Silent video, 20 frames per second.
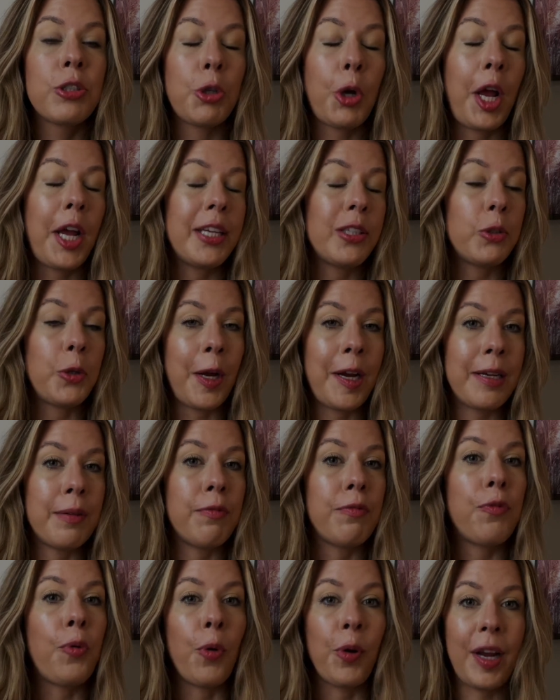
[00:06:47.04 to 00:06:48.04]
trying
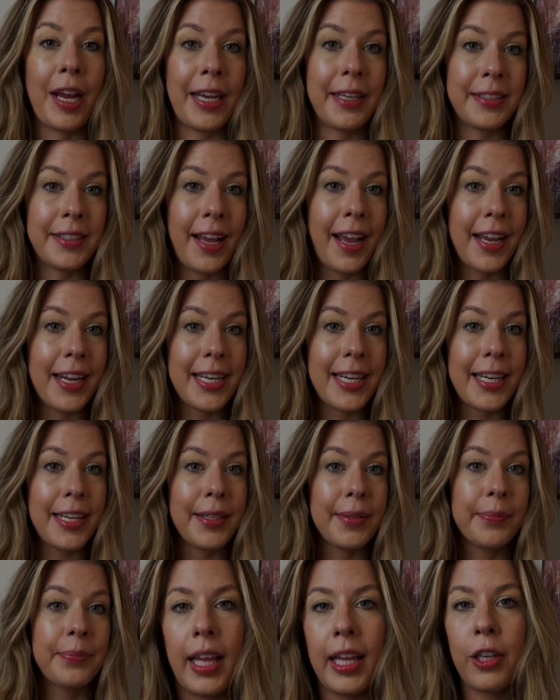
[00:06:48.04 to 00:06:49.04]
Kratom for
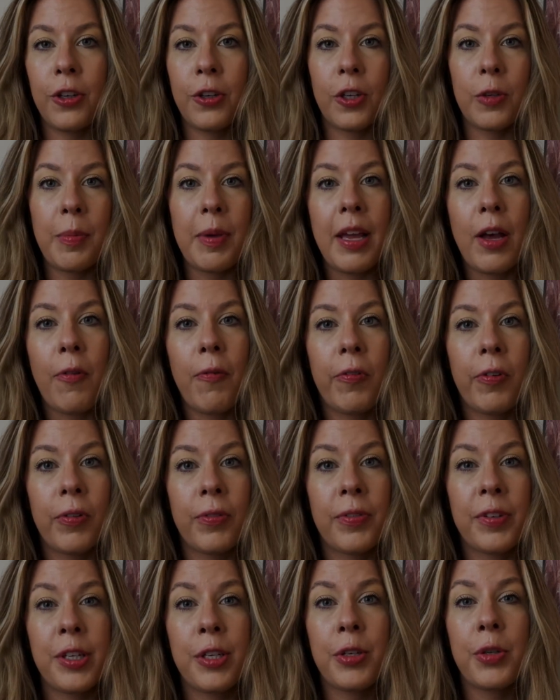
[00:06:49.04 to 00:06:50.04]
anxiety. It could be helpful
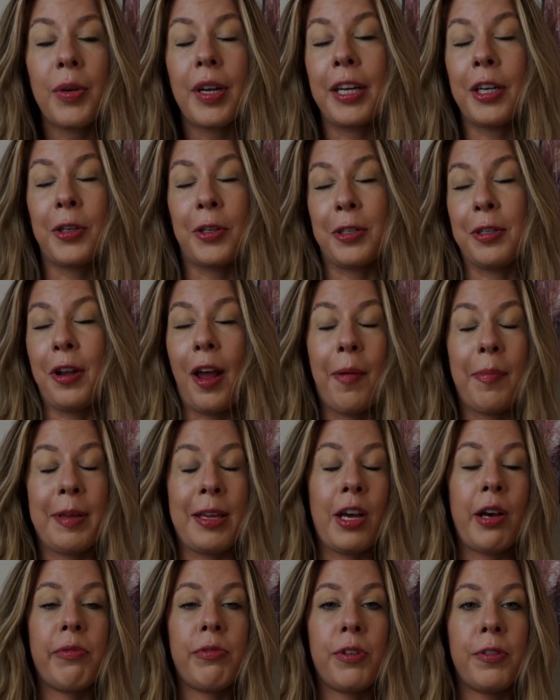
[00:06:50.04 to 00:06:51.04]
for you, it could not be
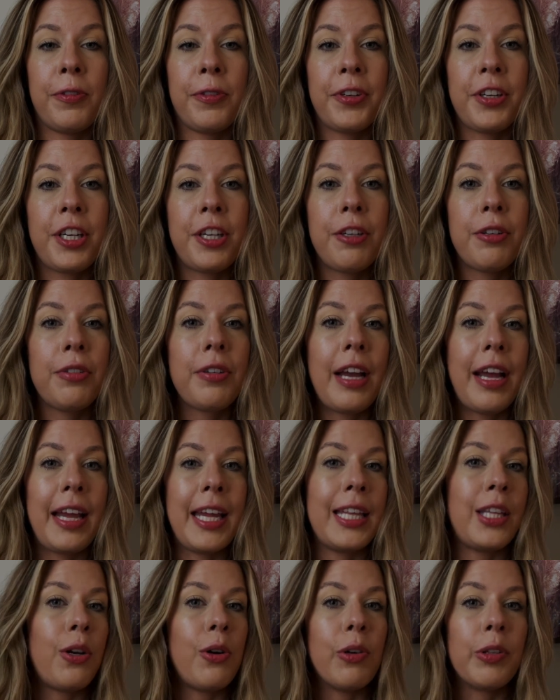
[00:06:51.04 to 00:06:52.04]
helpful for you,
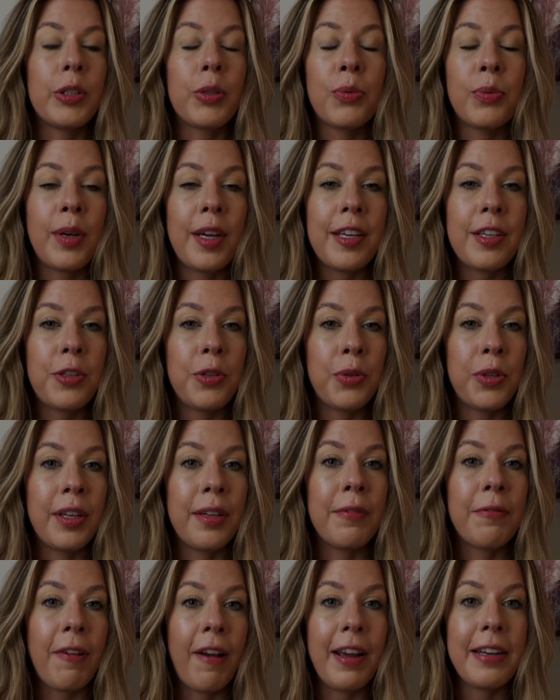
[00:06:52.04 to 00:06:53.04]
and the only way you
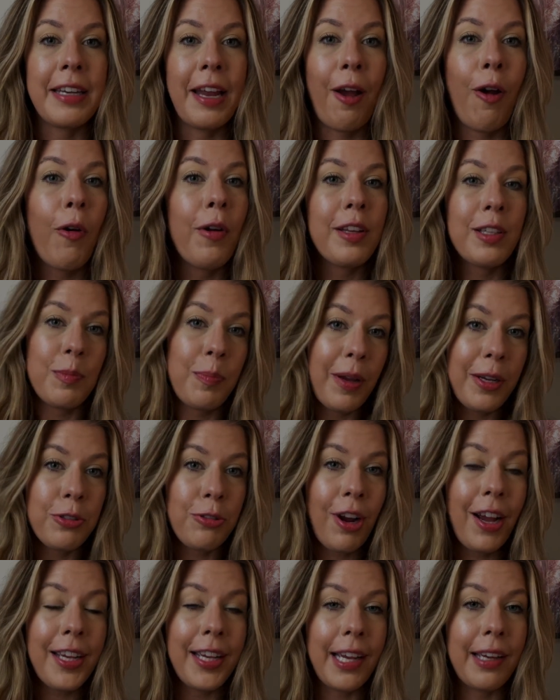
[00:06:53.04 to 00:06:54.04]
can find out is by
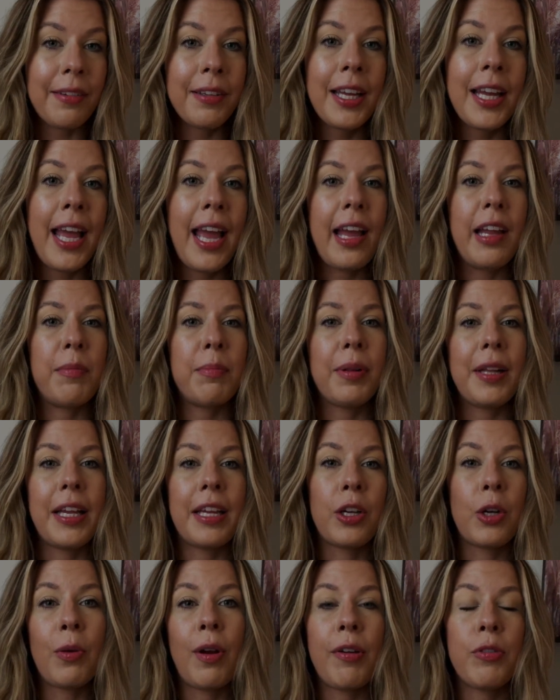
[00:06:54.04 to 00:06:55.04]
trying and
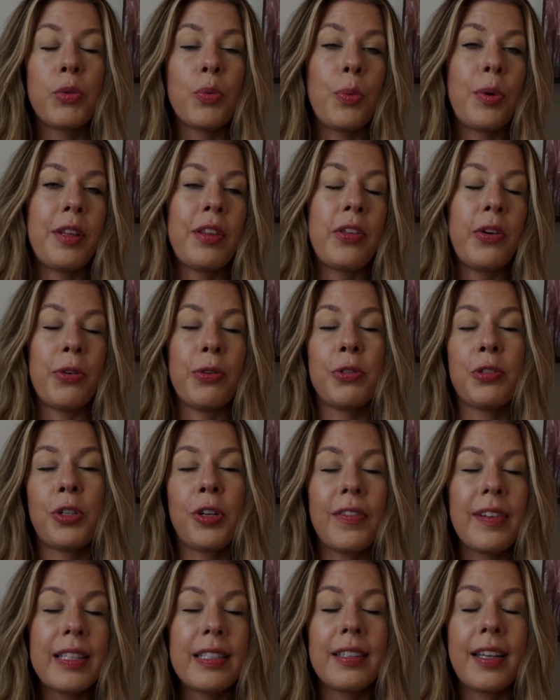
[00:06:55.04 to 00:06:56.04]
playing around with your
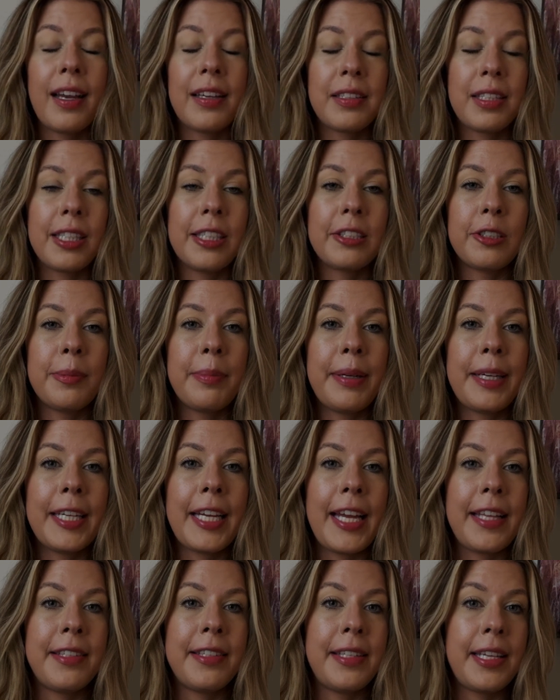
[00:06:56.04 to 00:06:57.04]
serving size a little bit
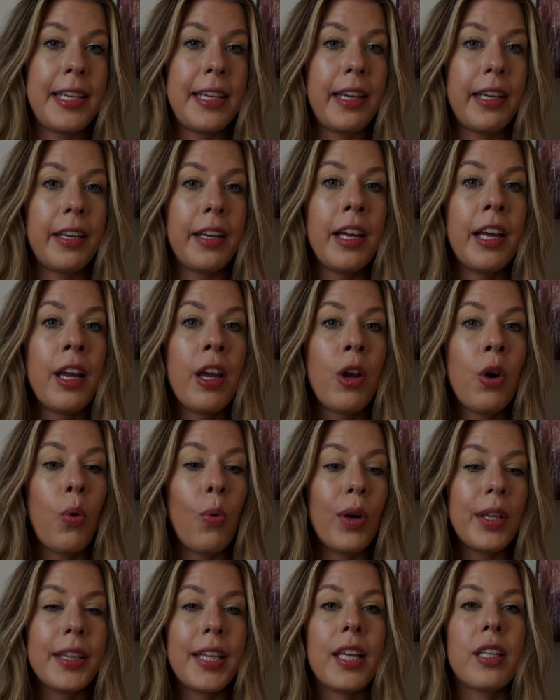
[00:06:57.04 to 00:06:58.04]
and seeing
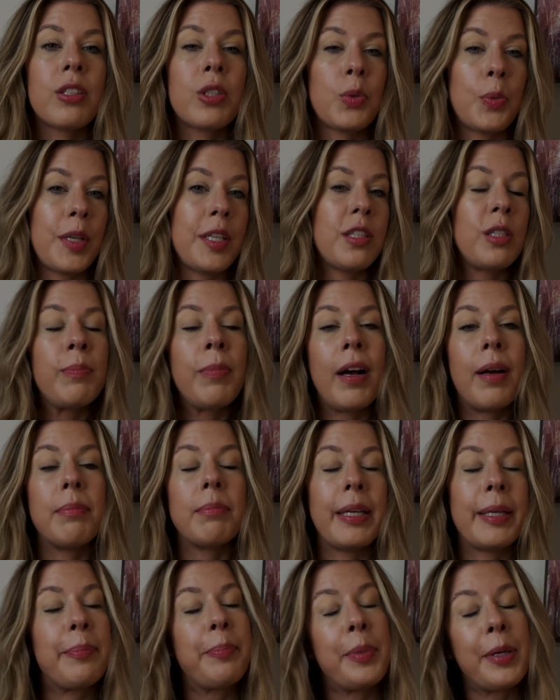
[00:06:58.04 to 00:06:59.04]
what that sweet spot
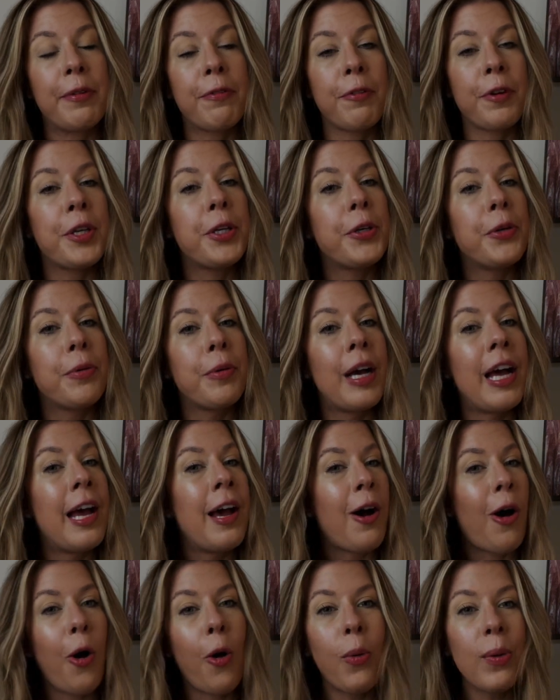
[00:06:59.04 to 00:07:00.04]
might be for you.
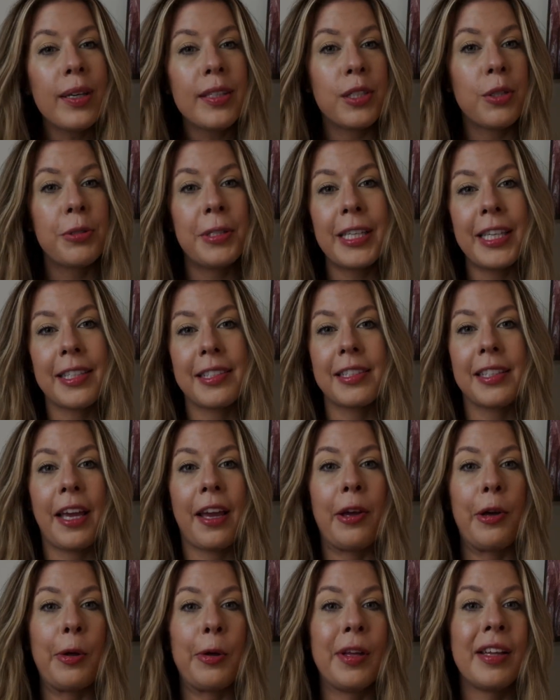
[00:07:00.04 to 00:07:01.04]
Always using a
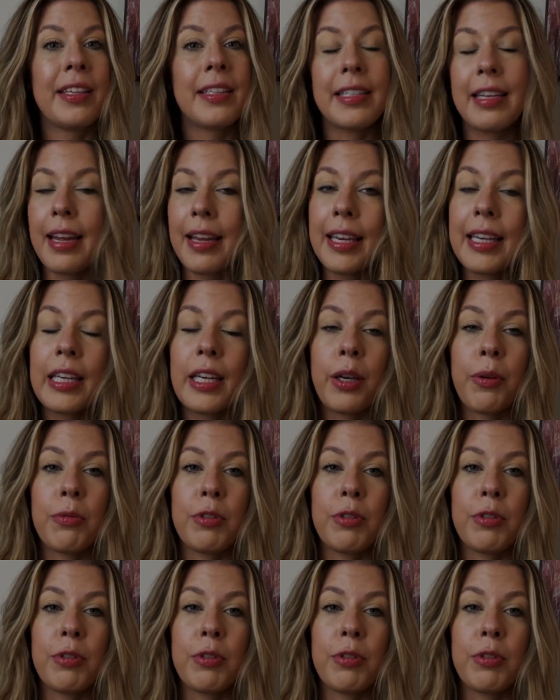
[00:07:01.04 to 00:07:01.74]
scale, taking it